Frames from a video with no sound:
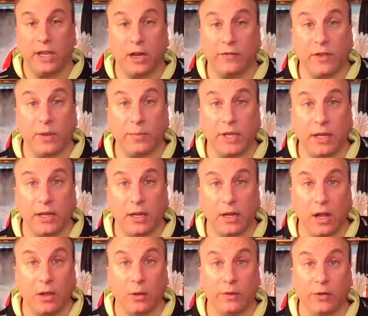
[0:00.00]
care if I'm getting it
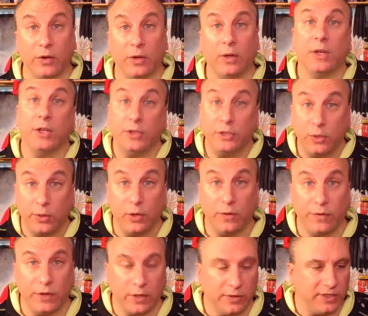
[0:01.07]
all over. Do it
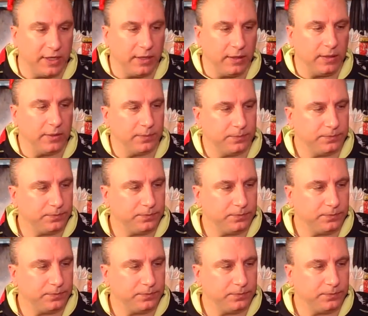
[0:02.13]
over your sink.